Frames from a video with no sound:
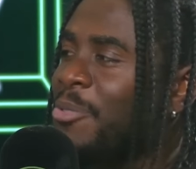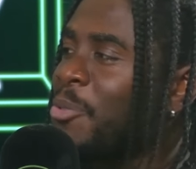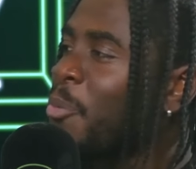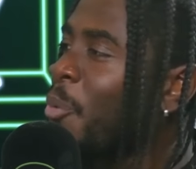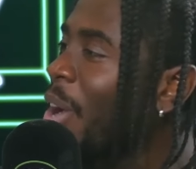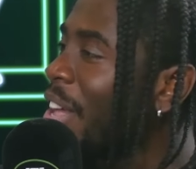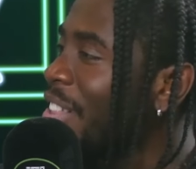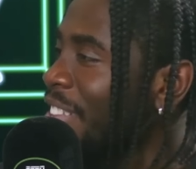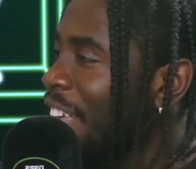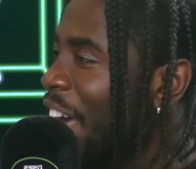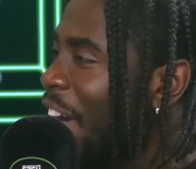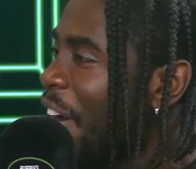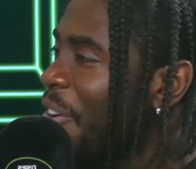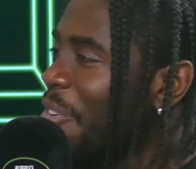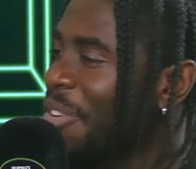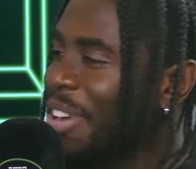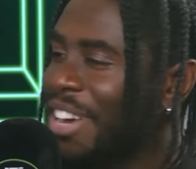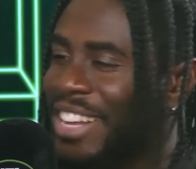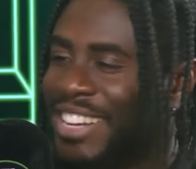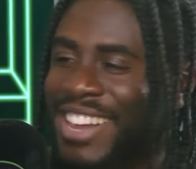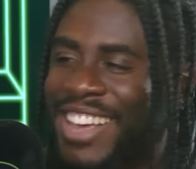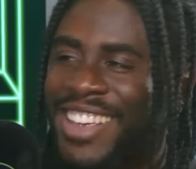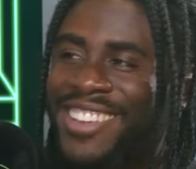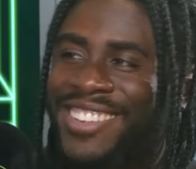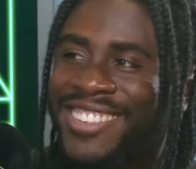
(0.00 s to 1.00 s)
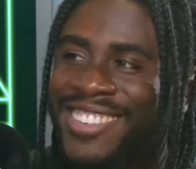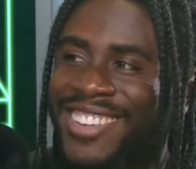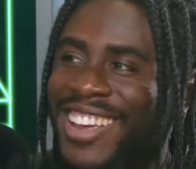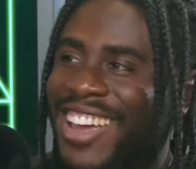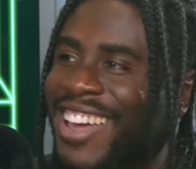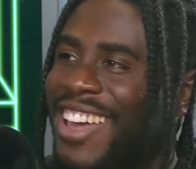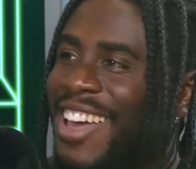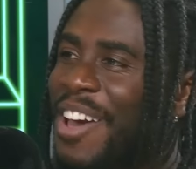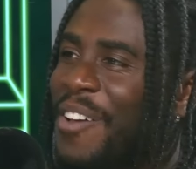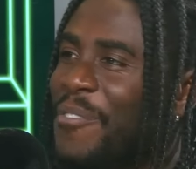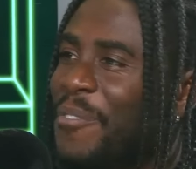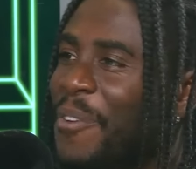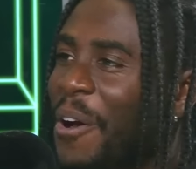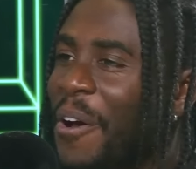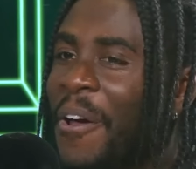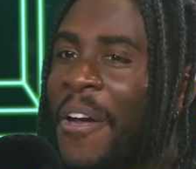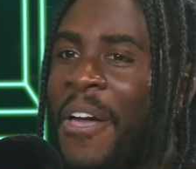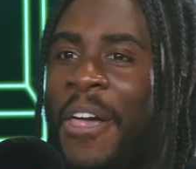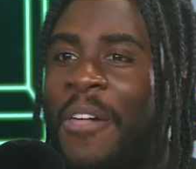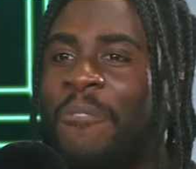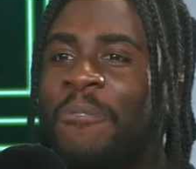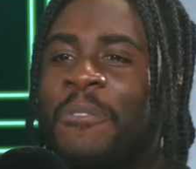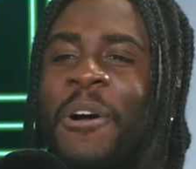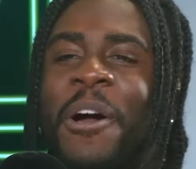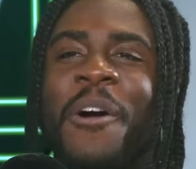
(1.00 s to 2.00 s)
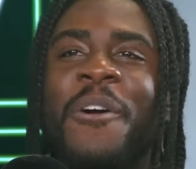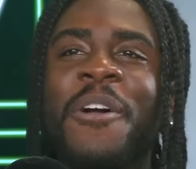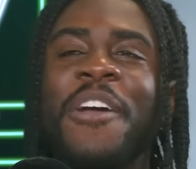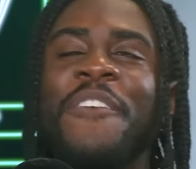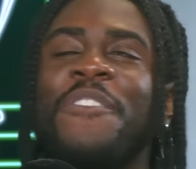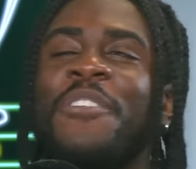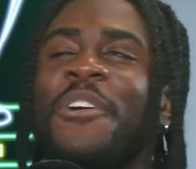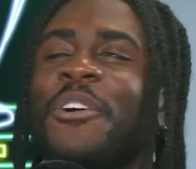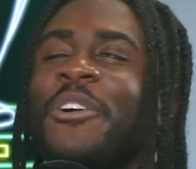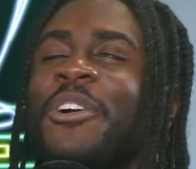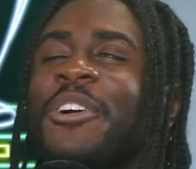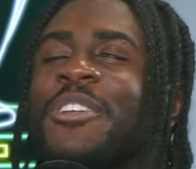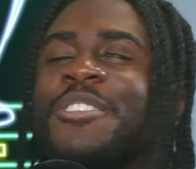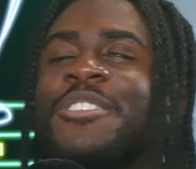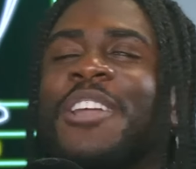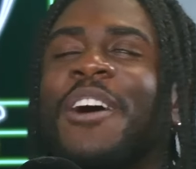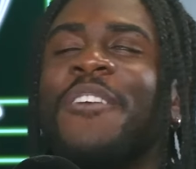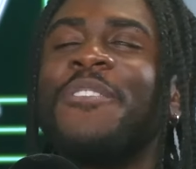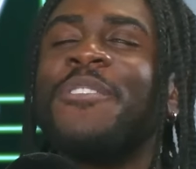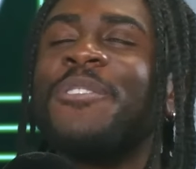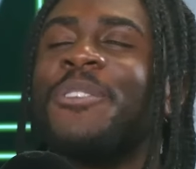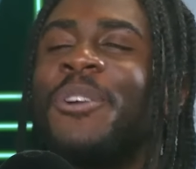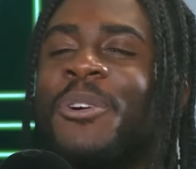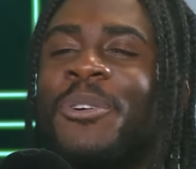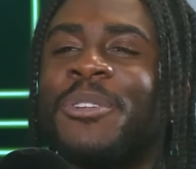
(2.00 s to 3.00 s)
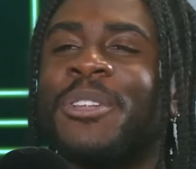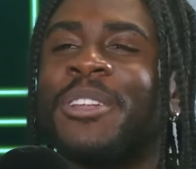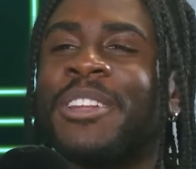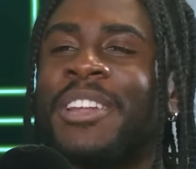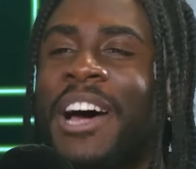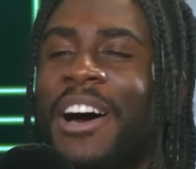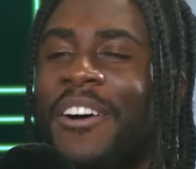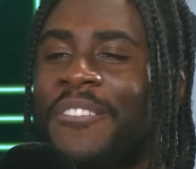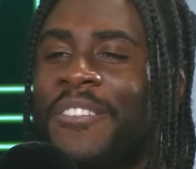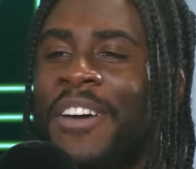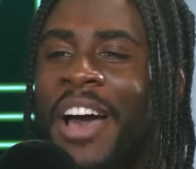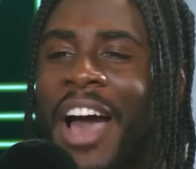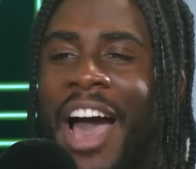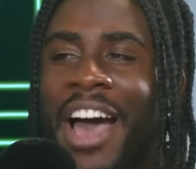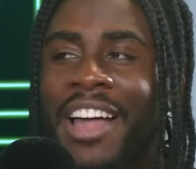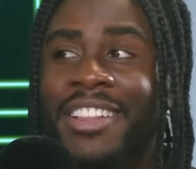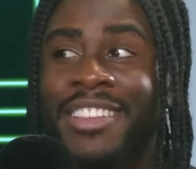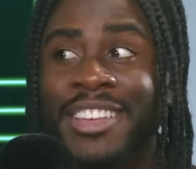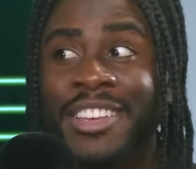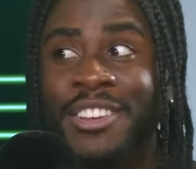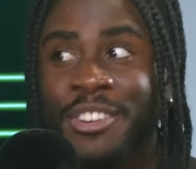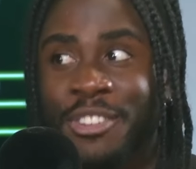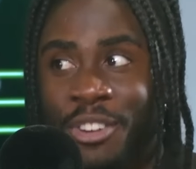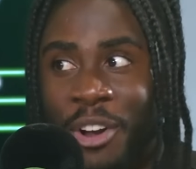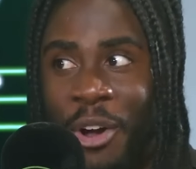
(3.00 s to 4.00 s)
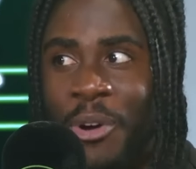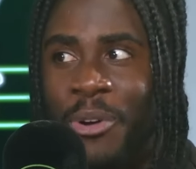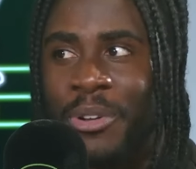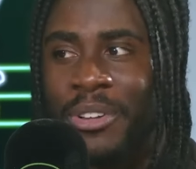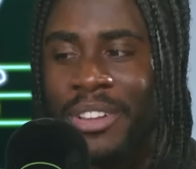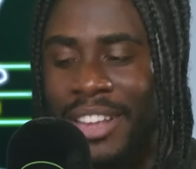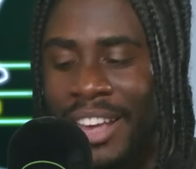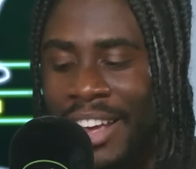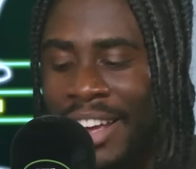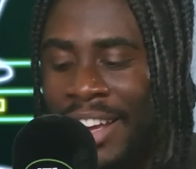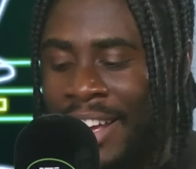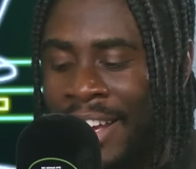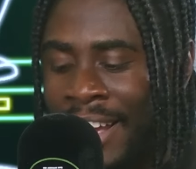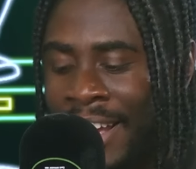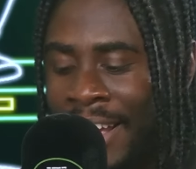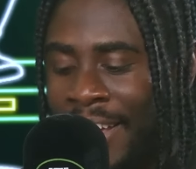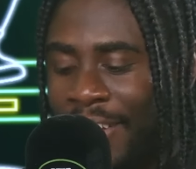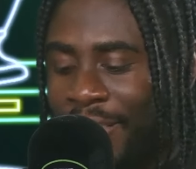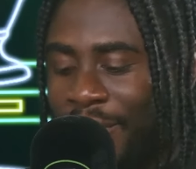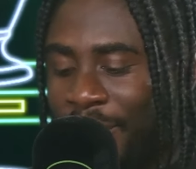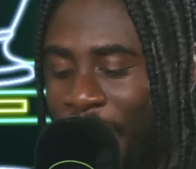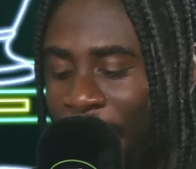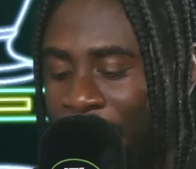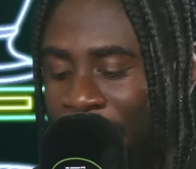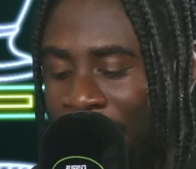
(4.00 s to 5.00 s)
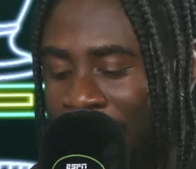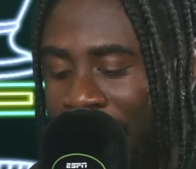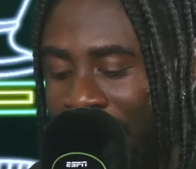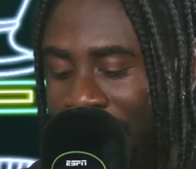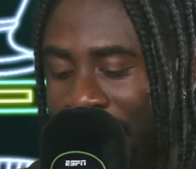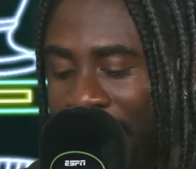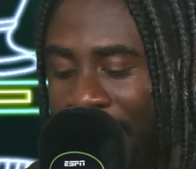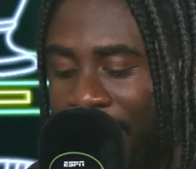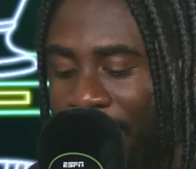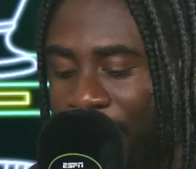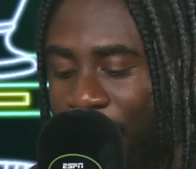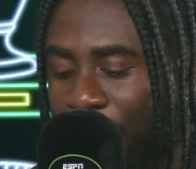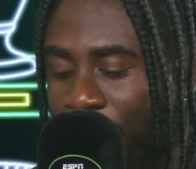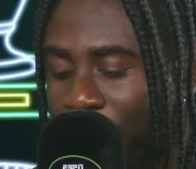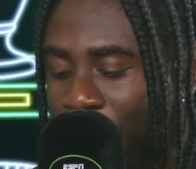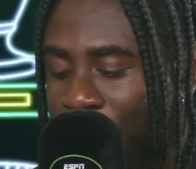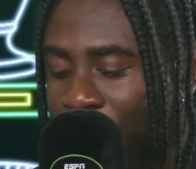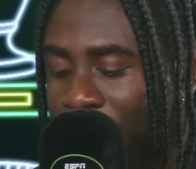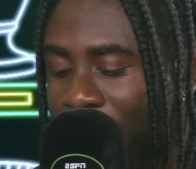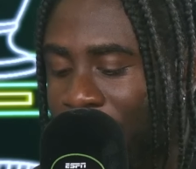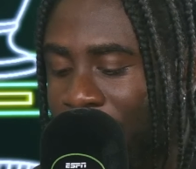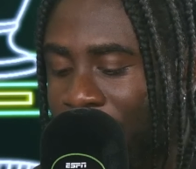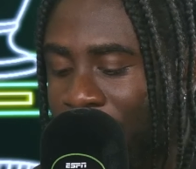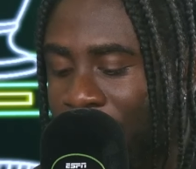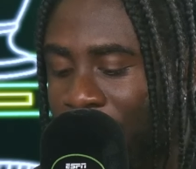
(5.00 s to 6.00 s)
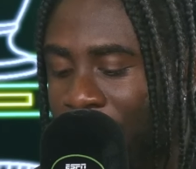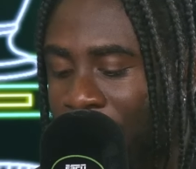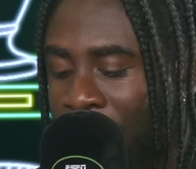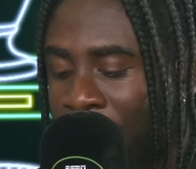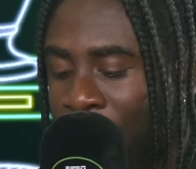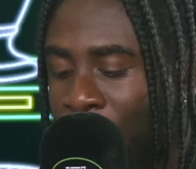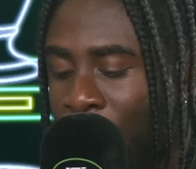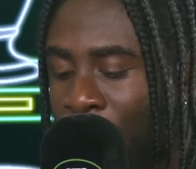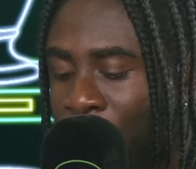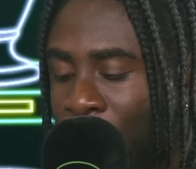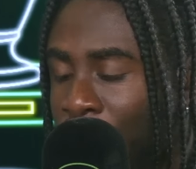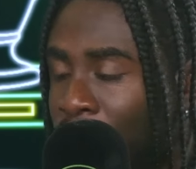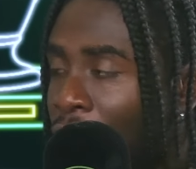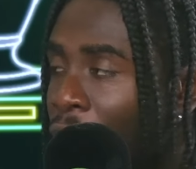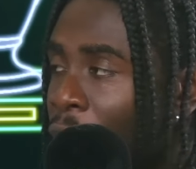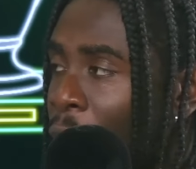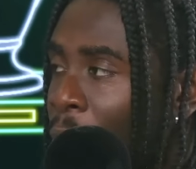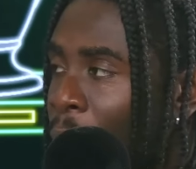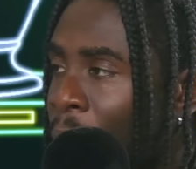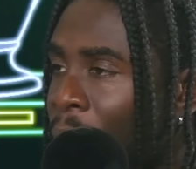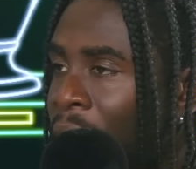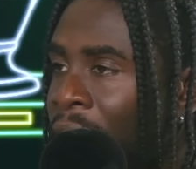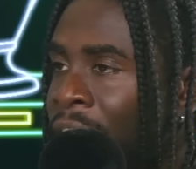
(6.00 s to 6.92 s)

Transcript: Let's see it, bro. Yeah. Bro, if you're good enough, you're old enough. Yeah. And he showed it. He showed it against Forest. He got the goal.